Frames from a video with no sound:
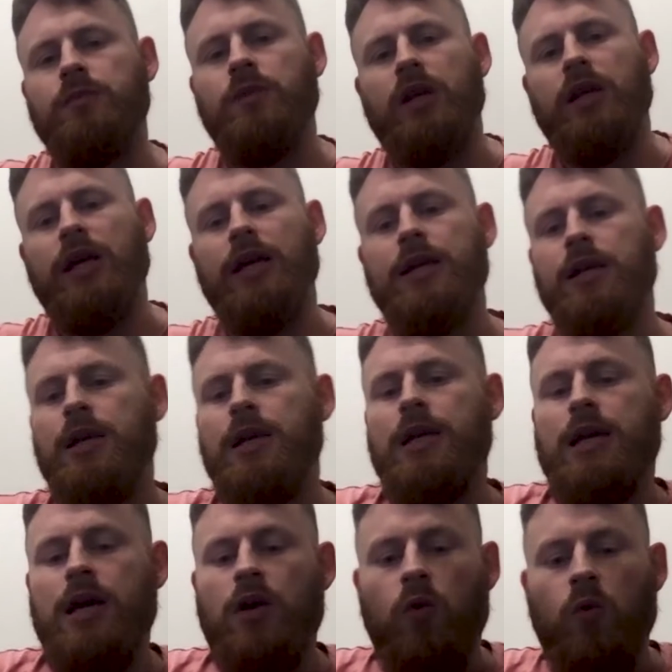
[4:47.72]
Okay.
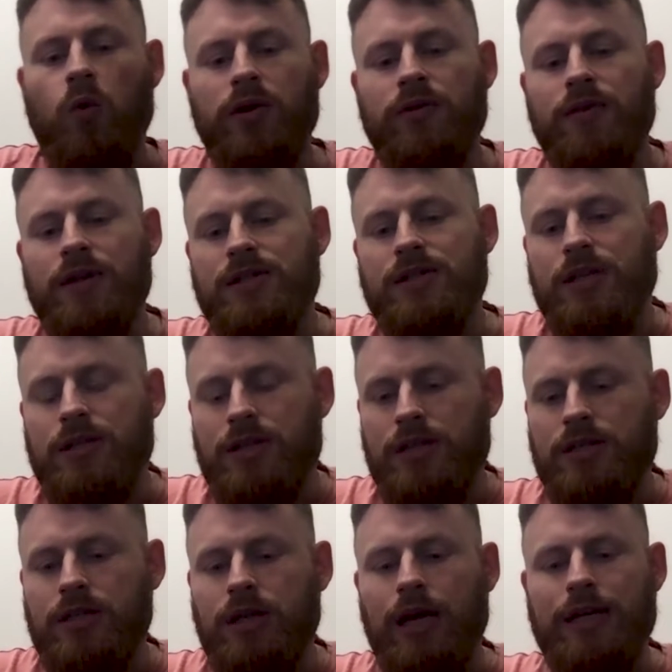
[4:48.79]
One of the things that
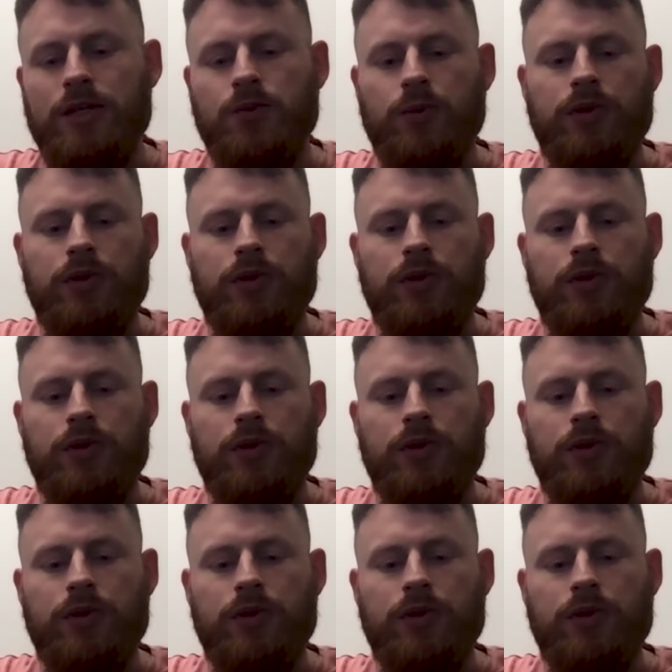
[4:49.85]
is nice